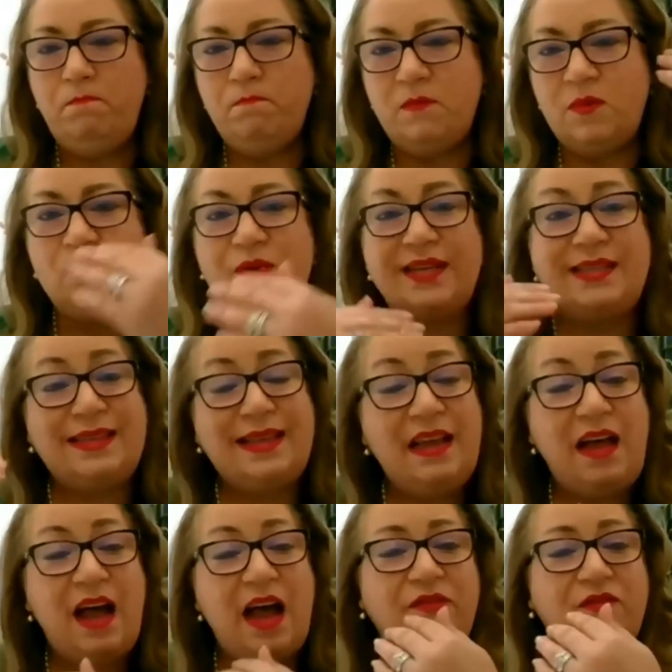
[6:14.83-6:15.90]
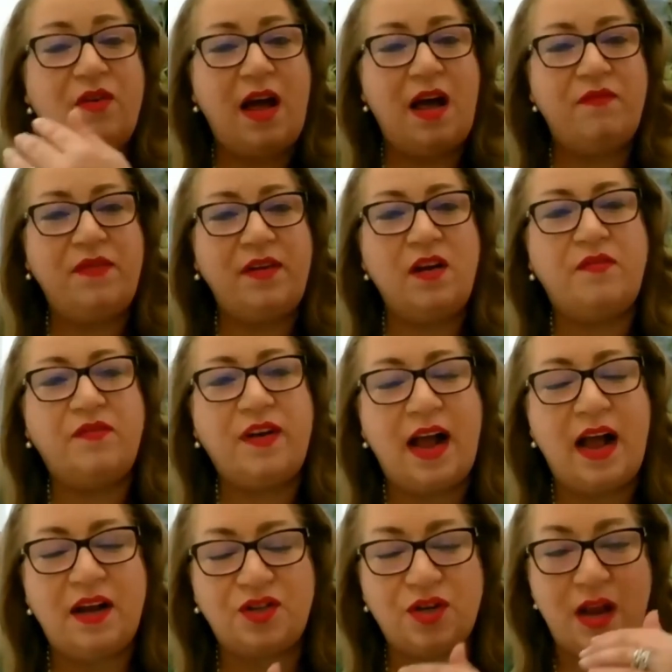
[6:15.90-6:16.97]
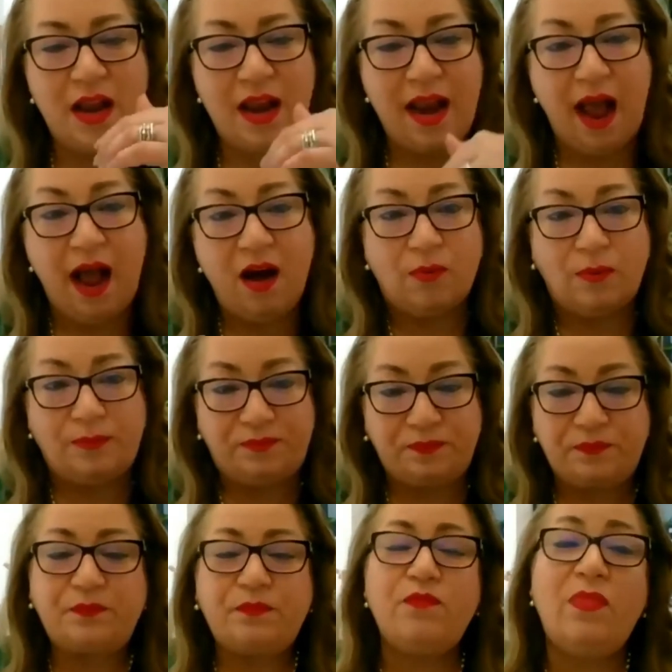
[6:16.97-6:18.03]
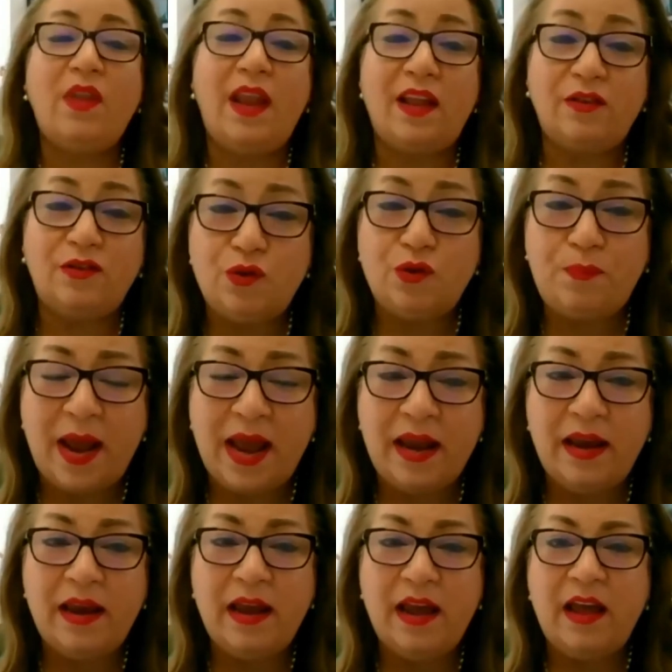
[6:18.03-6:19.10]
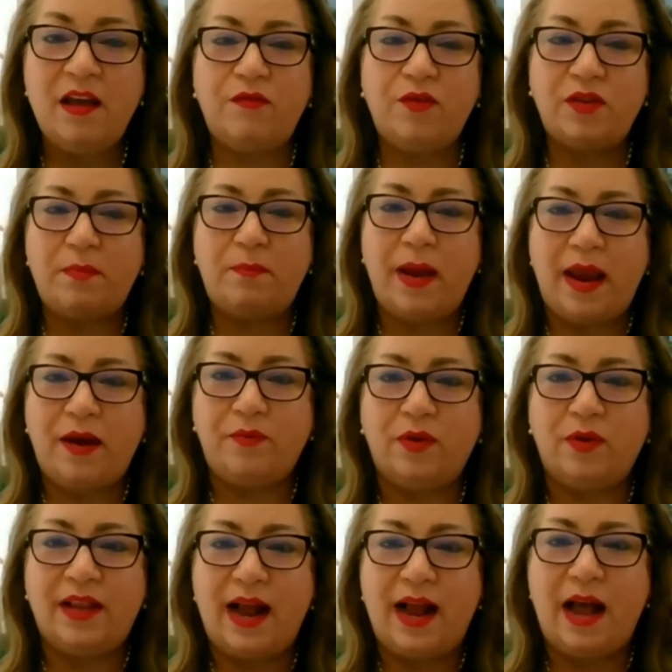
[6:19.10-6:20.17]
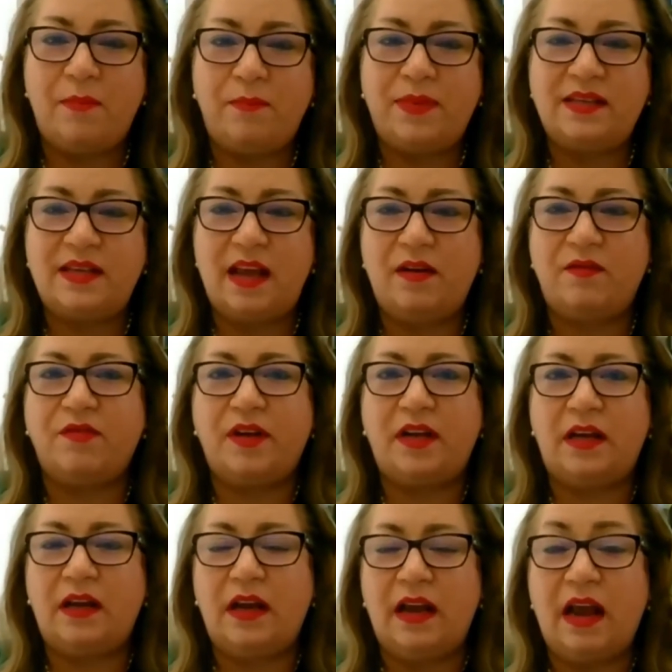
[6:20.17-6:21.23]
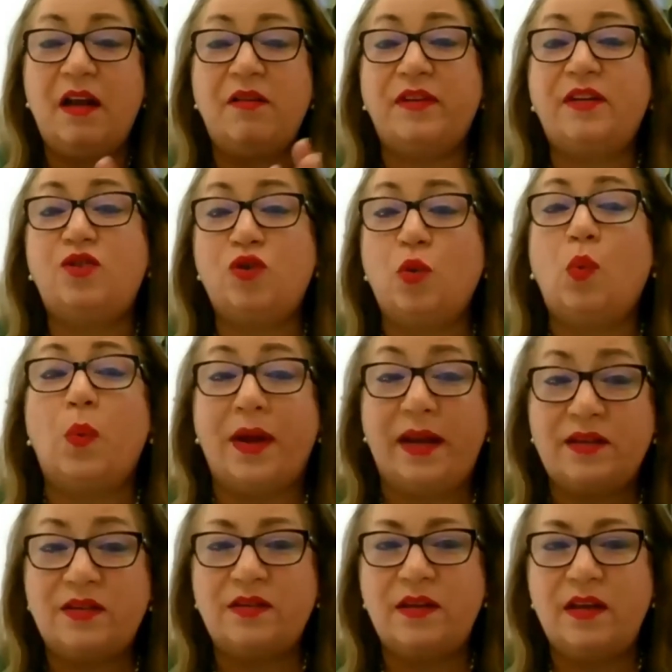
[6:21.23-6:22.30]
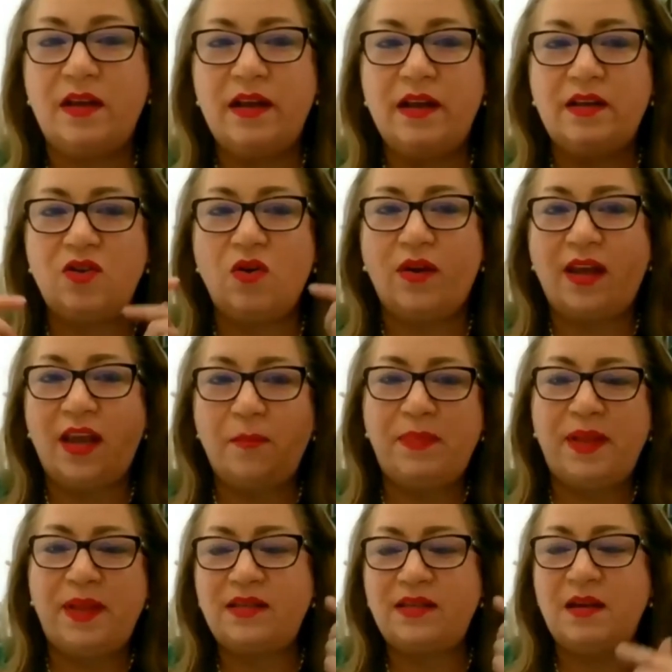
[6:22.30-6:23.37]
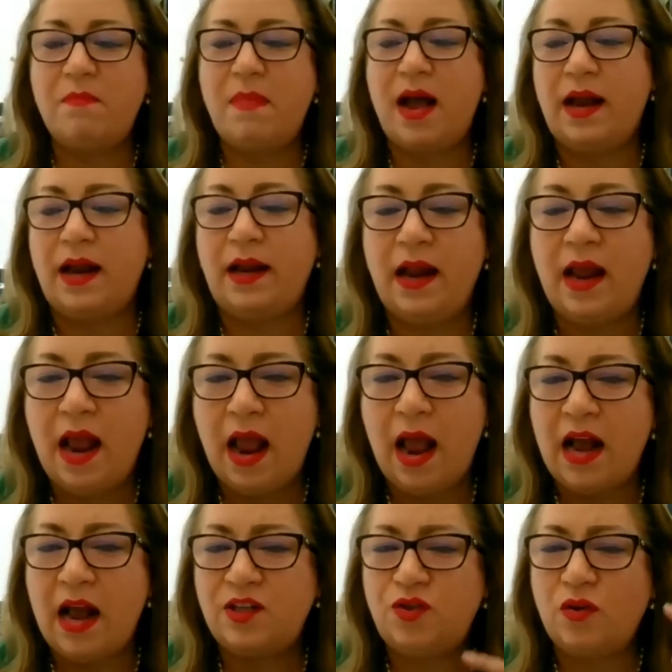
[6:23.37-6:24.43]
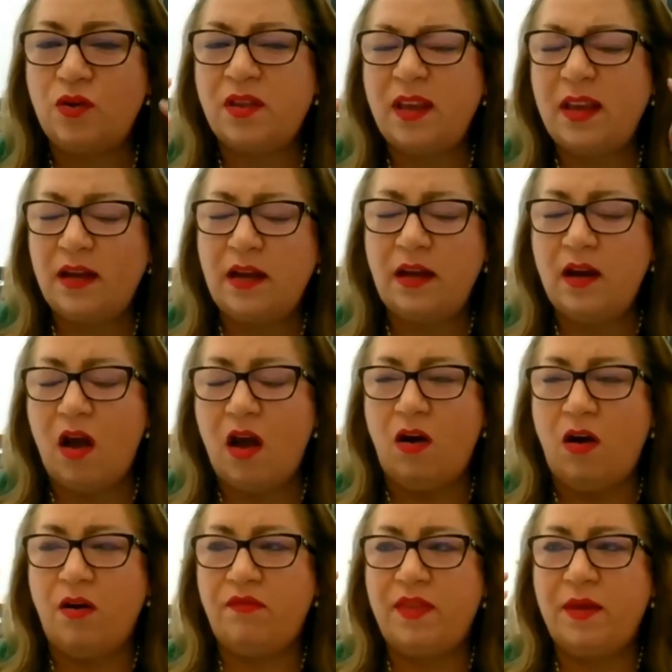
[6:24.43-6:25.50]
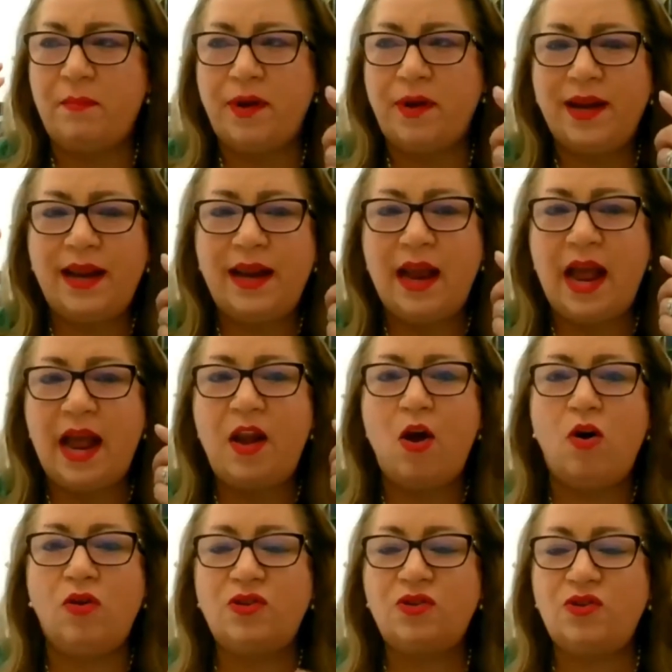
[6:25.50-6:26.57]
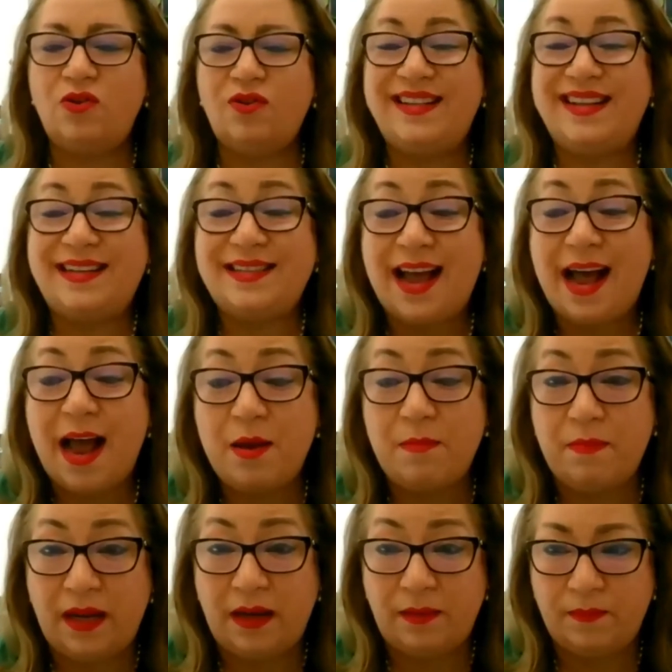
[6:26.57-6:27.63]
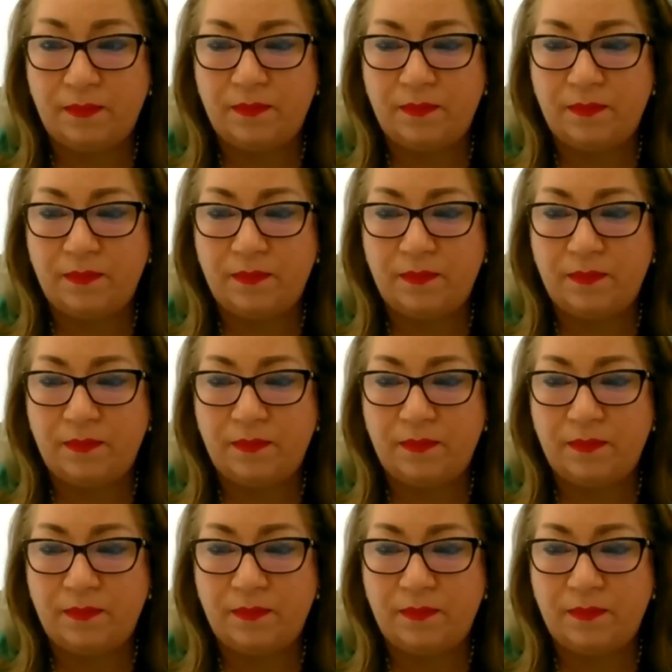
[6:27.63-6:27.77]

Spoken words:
you still have to have enough cash now to pay for the payroll that happens every 2 weeks. So keep this in mind as you're thinking of the money and also the timing.